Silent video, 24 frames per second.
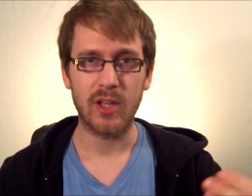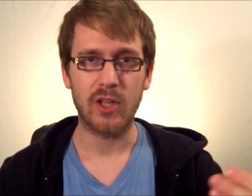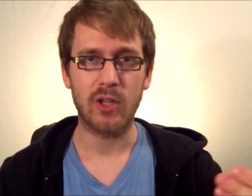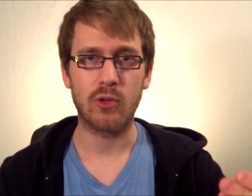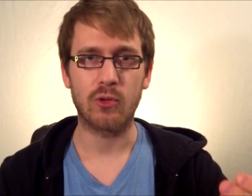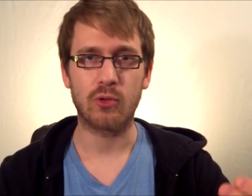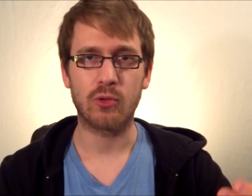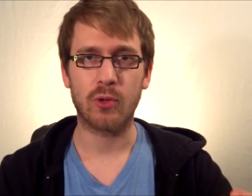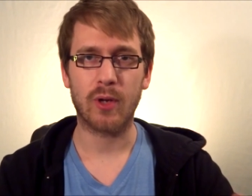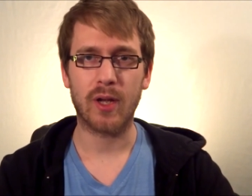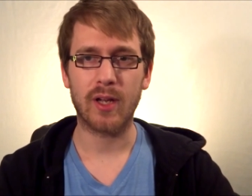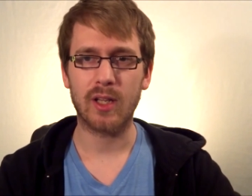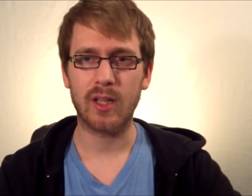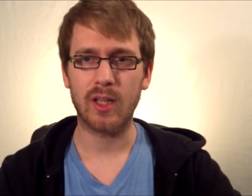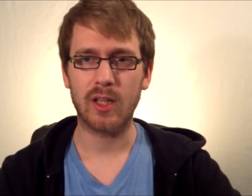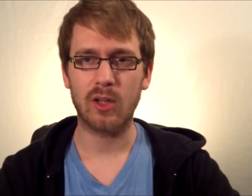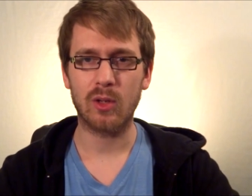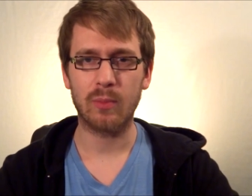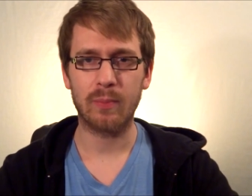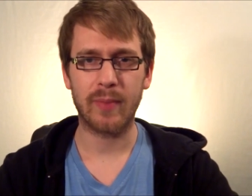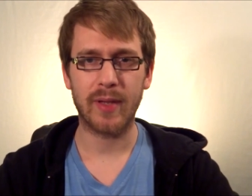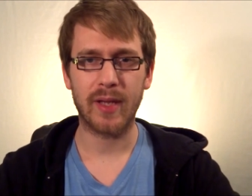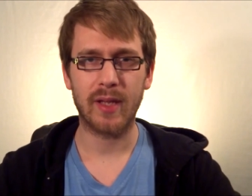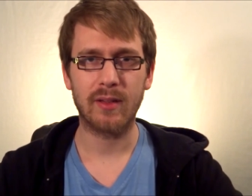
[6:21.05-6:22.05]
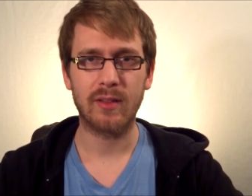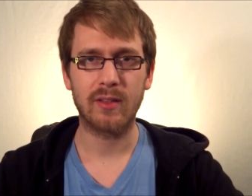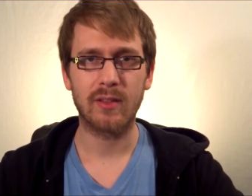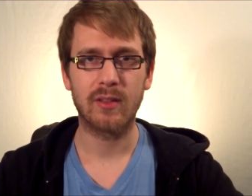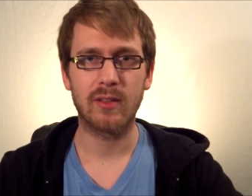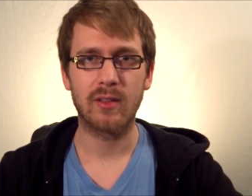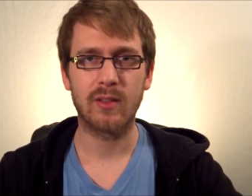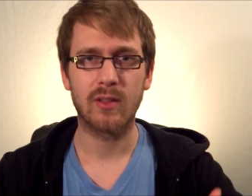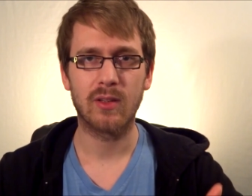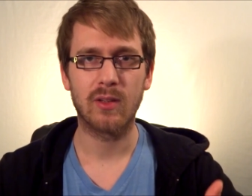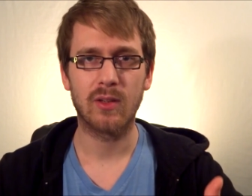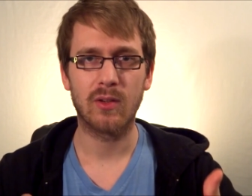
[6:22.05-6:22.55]
You trade a little bit
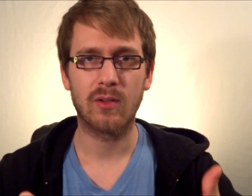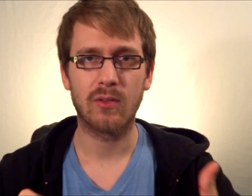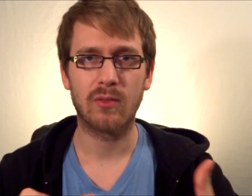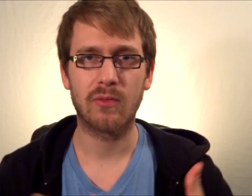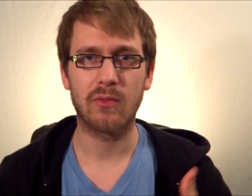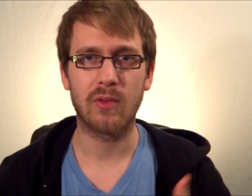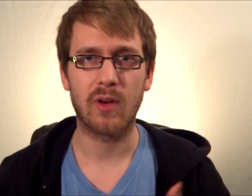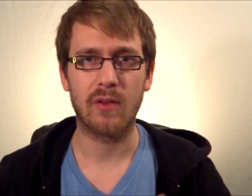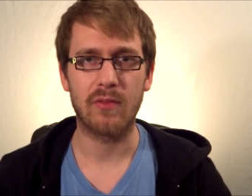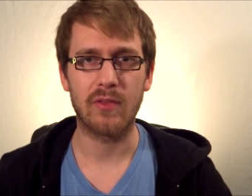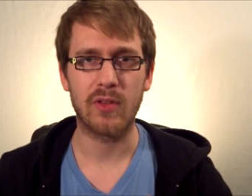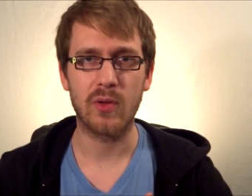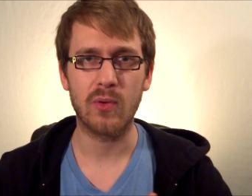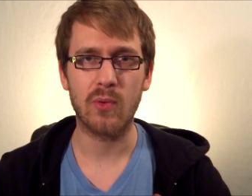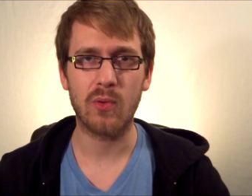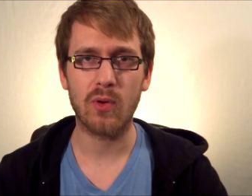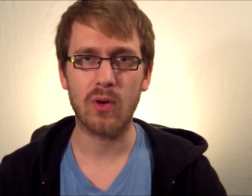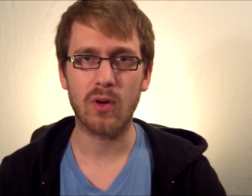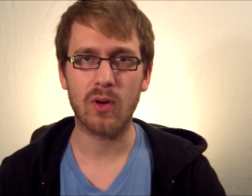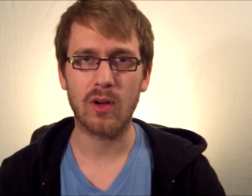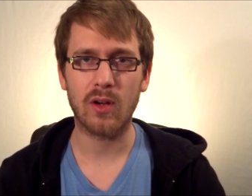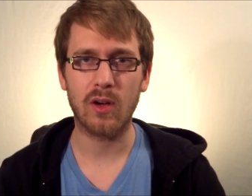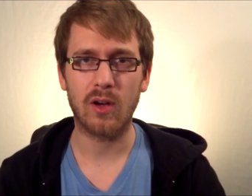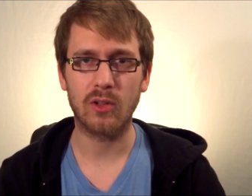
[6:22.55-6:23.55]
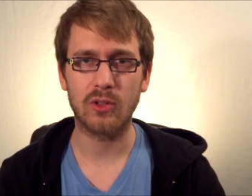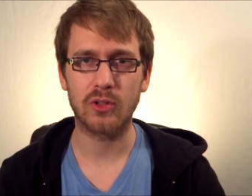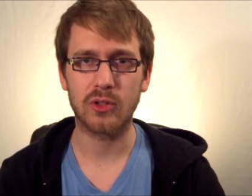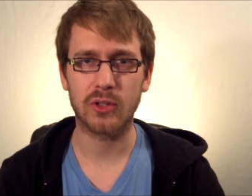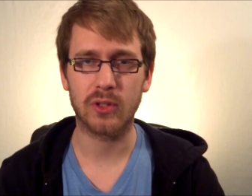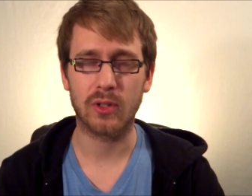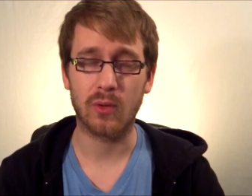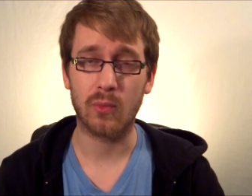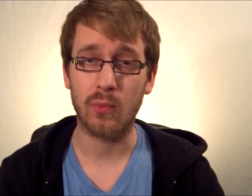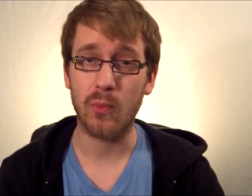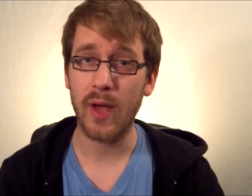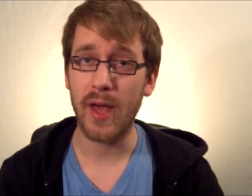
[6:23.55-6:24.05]
of your
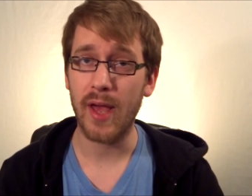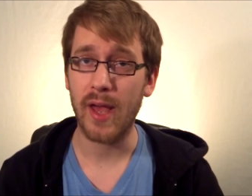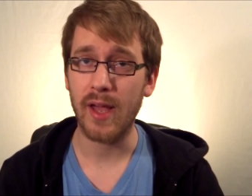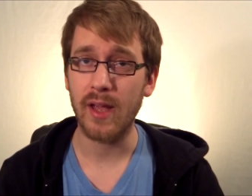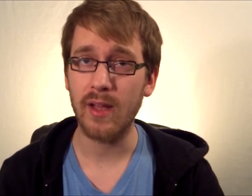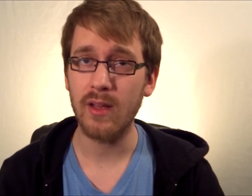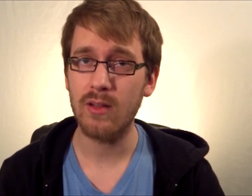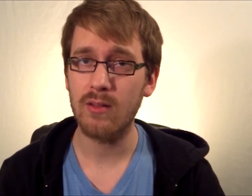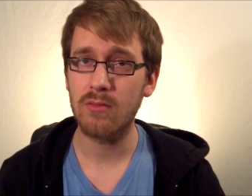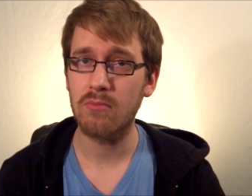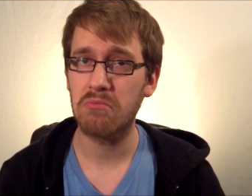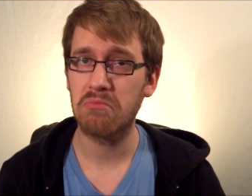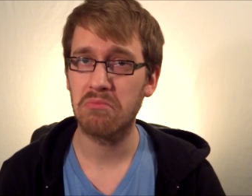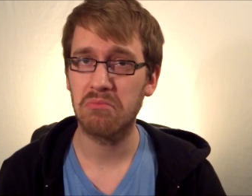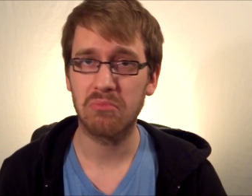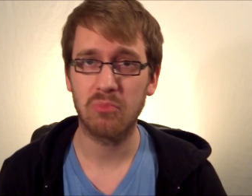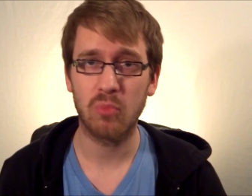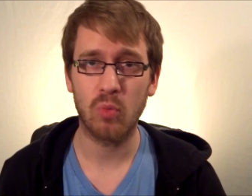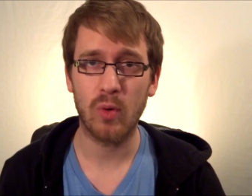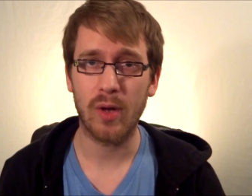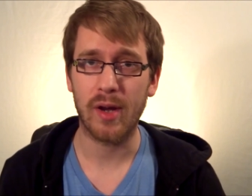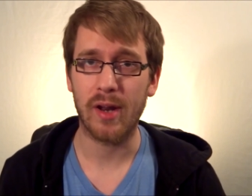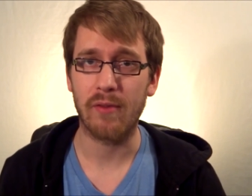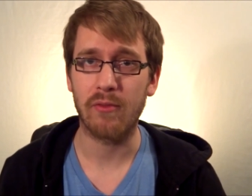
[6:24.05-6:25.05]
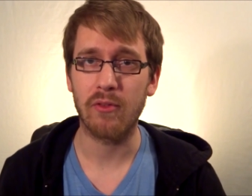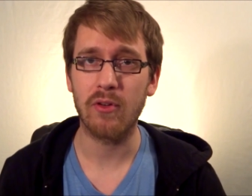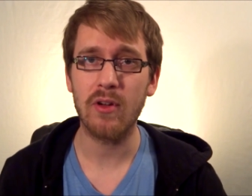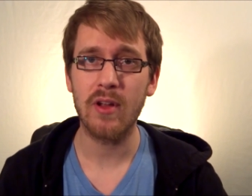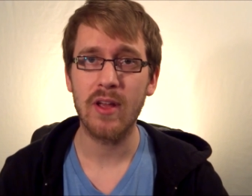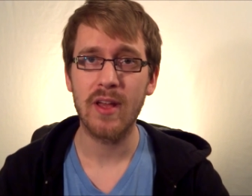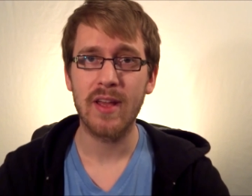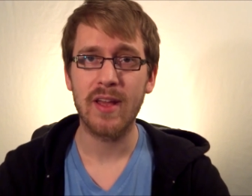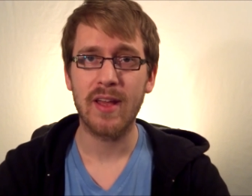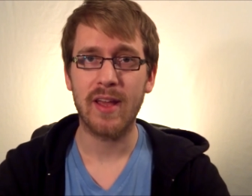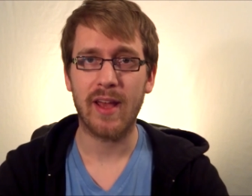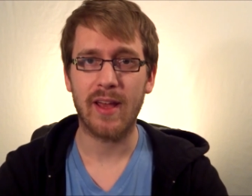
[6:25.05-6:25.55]
culture away, whatever,
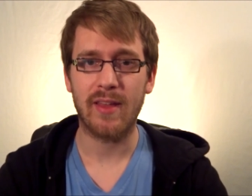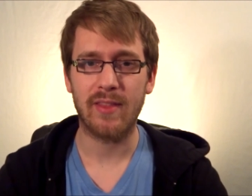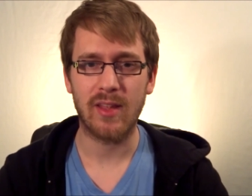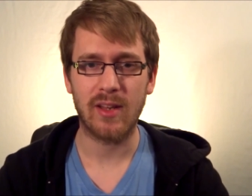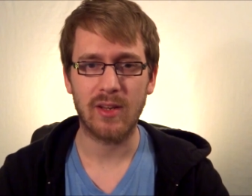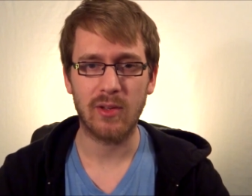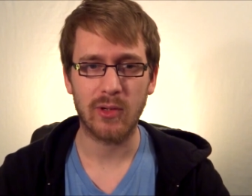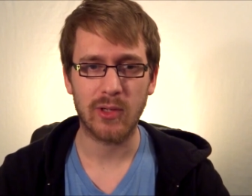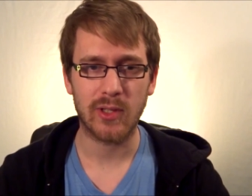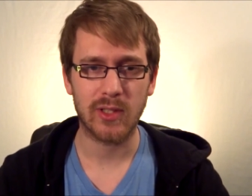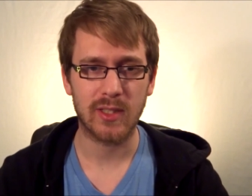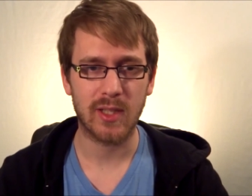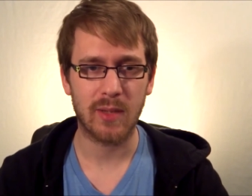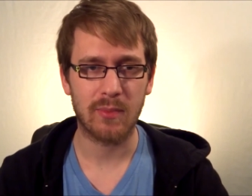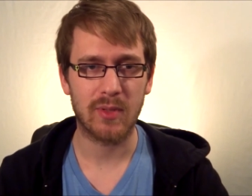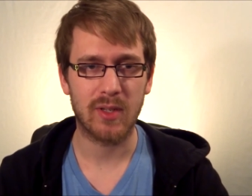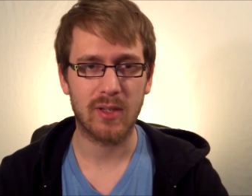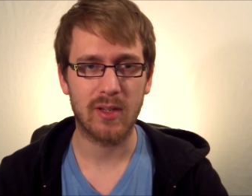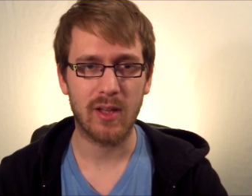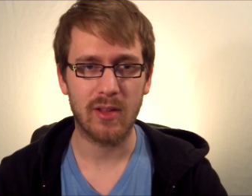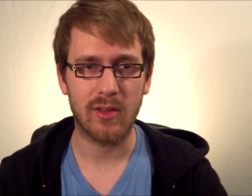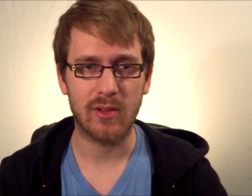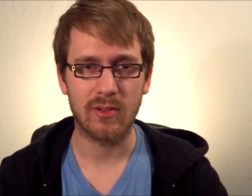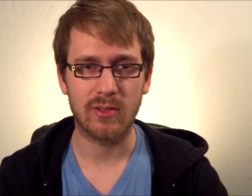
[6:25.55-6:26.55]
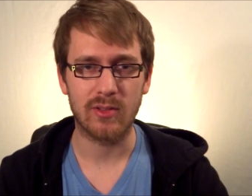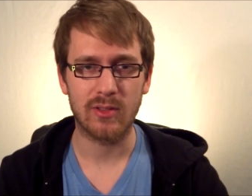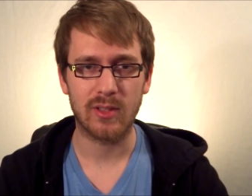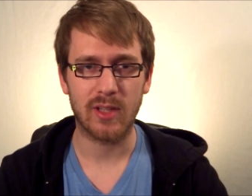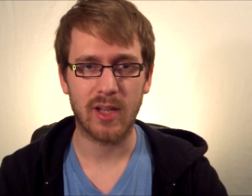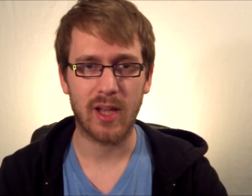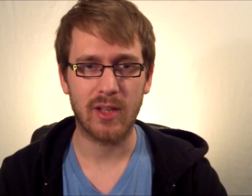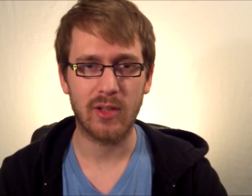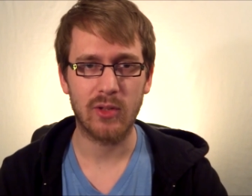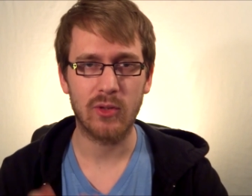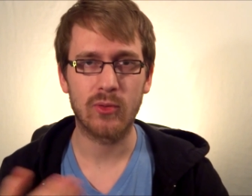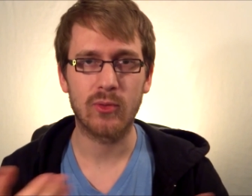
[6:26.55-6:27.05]
and then you accept another's
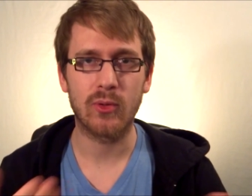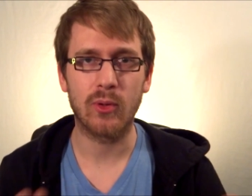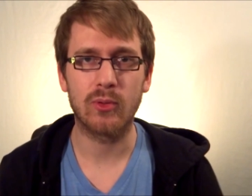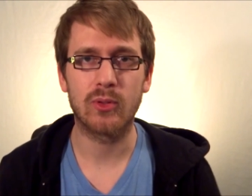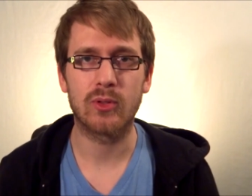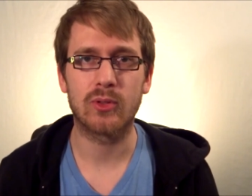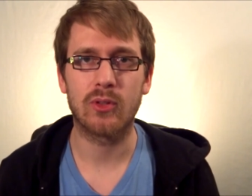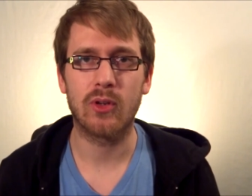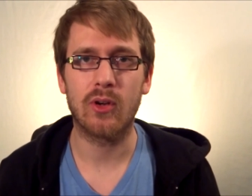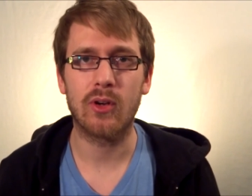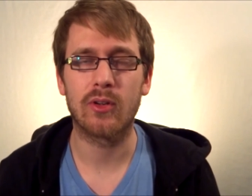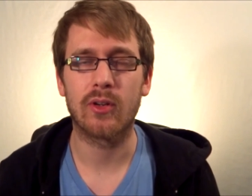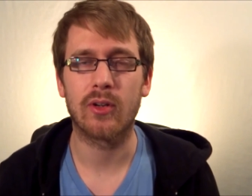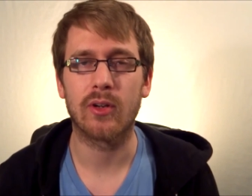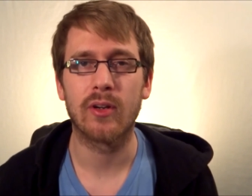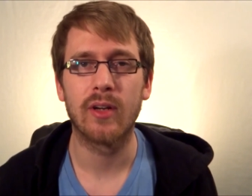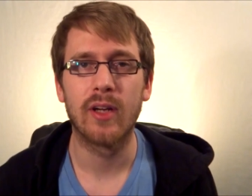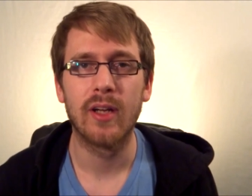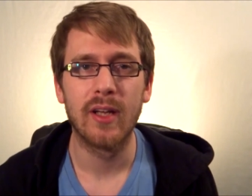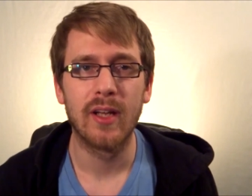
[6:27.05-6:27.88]
and you grow stronger.